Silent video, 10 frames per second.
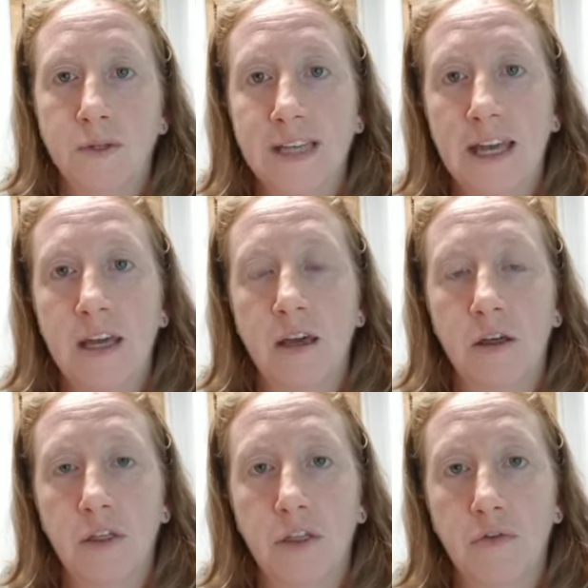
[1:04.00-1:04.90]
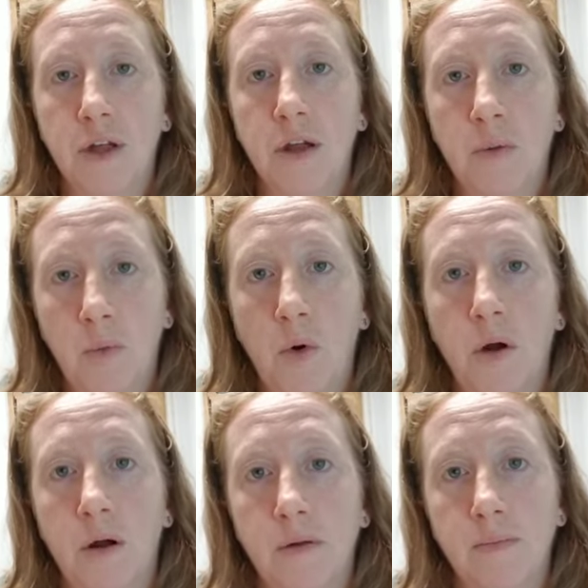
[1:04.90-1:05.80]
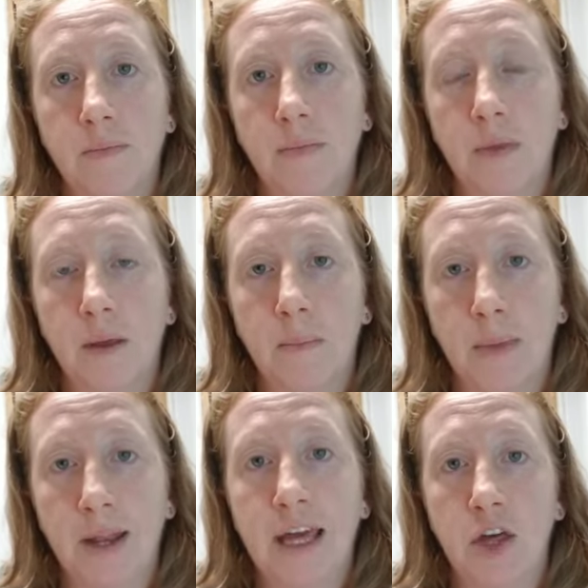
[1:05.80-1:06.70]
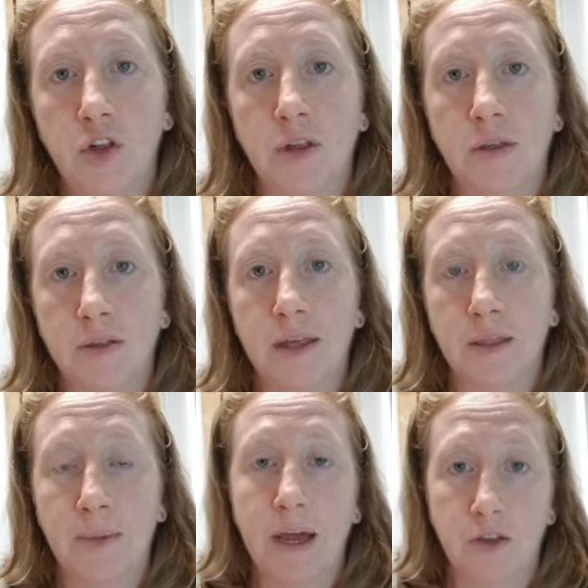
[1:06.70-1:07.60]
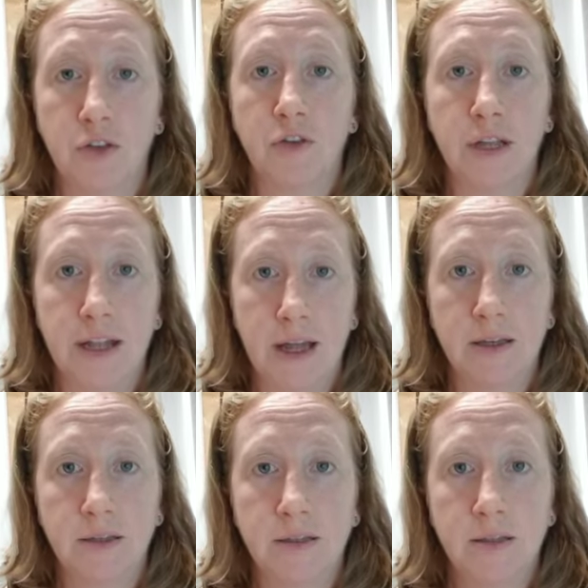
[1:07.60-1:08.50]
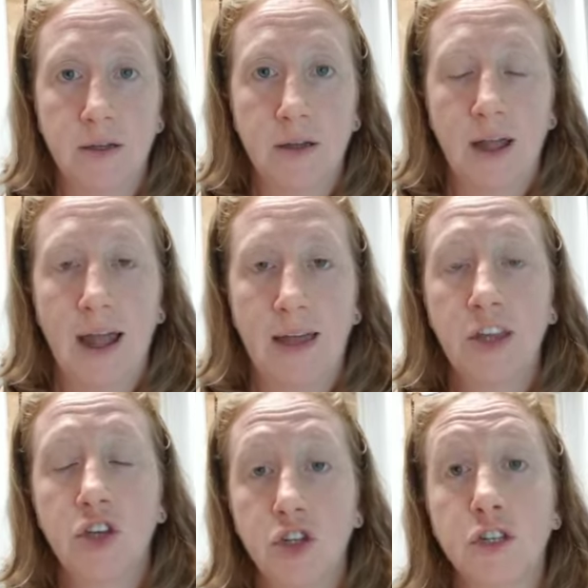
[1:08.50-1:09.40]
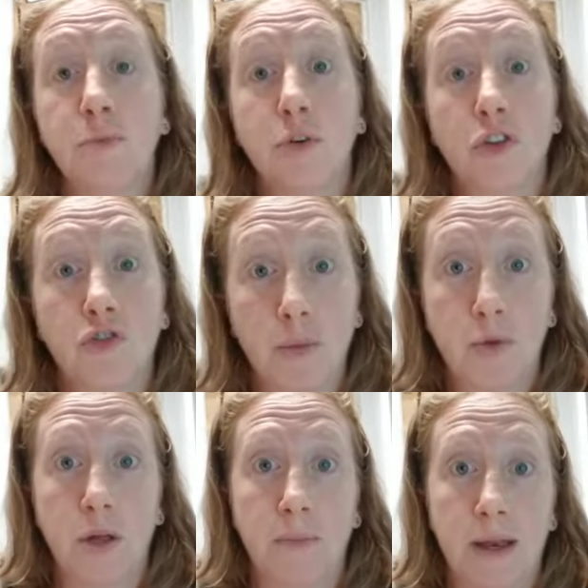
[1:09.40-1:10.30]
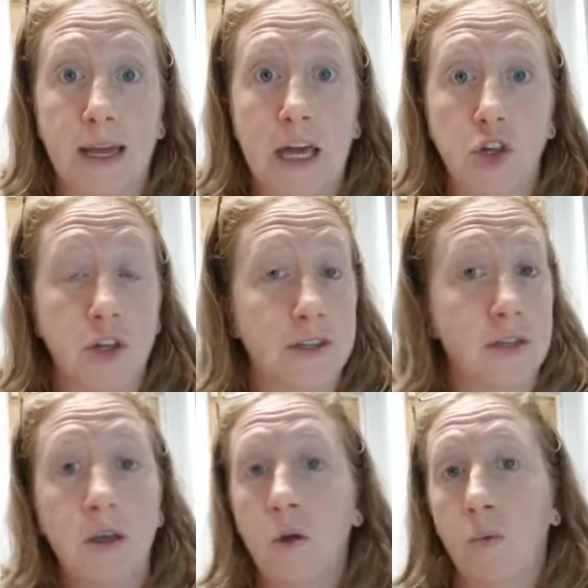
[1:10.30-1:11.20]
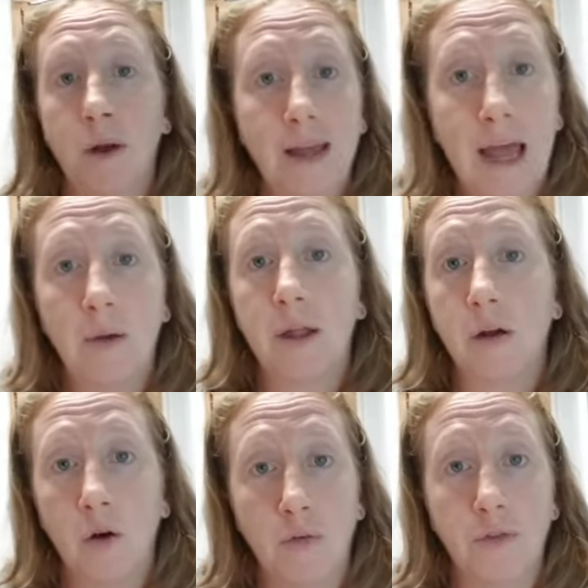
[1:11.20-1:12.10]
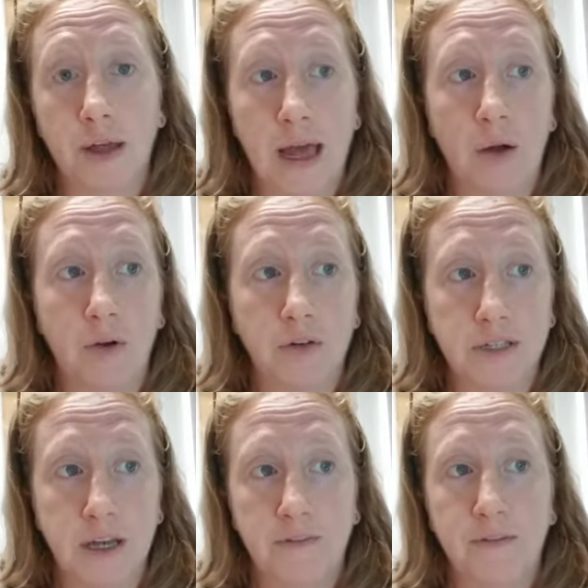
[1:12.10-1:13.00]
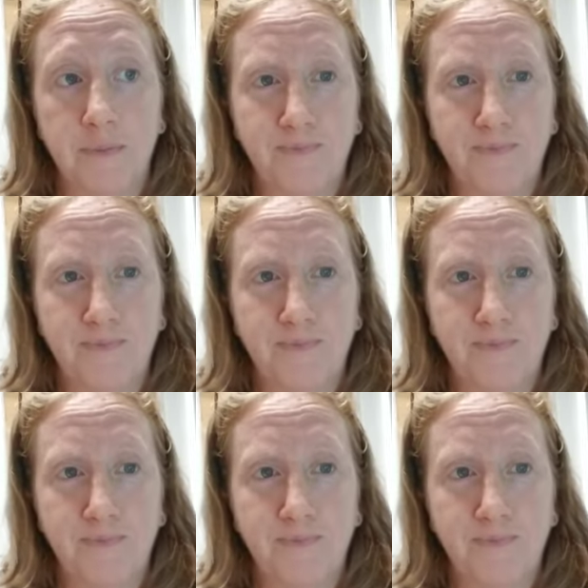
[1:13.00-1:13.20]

was taking three or more medications in the past 30 days. And that's just prescription medications. We're not counting over the counter stuff.